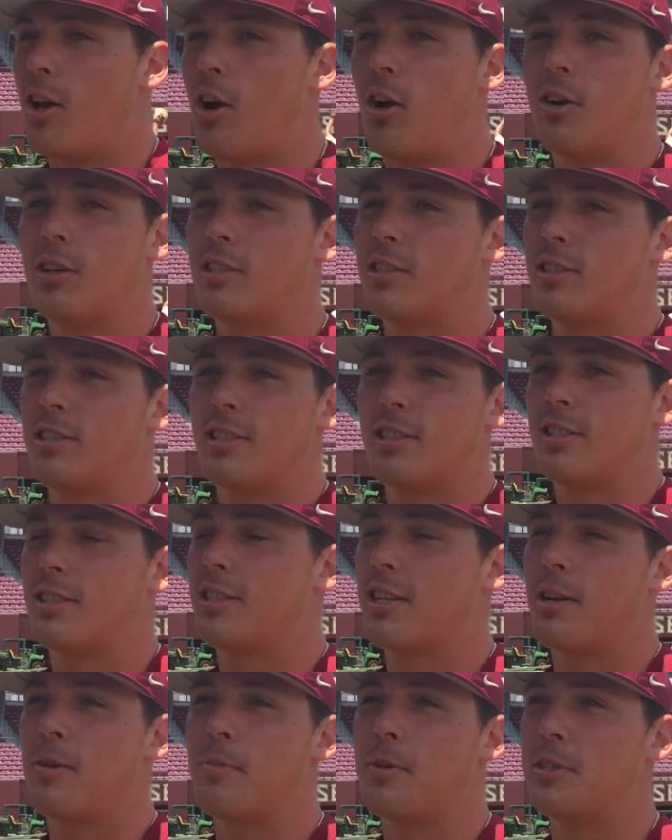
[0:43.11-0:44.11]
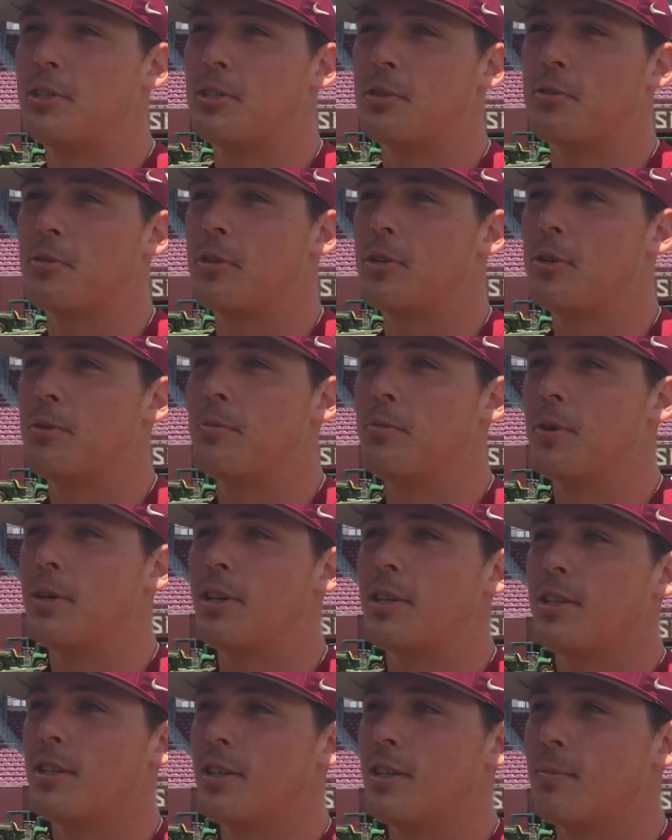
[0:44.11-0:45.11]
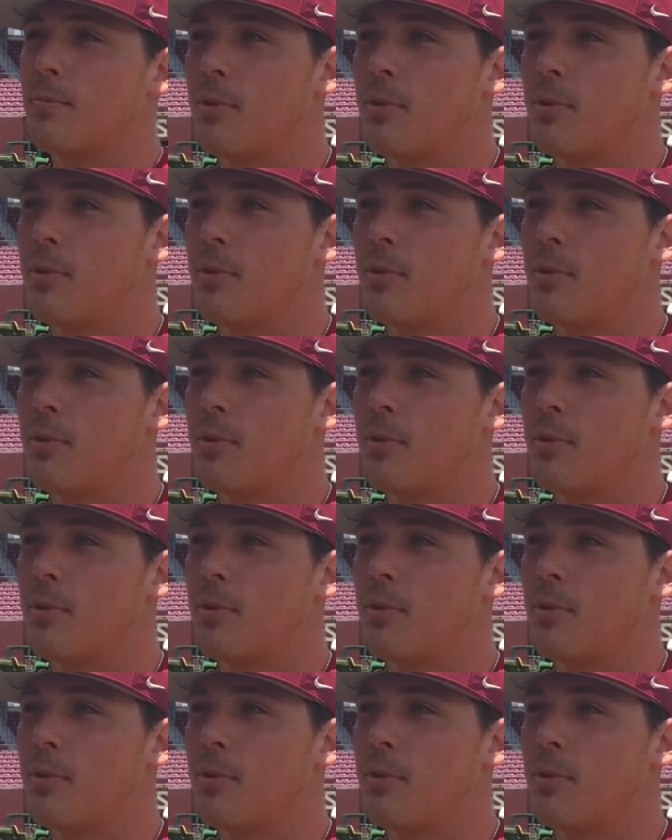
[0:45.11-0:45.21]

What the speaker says: Oh, it's going to be surreal, but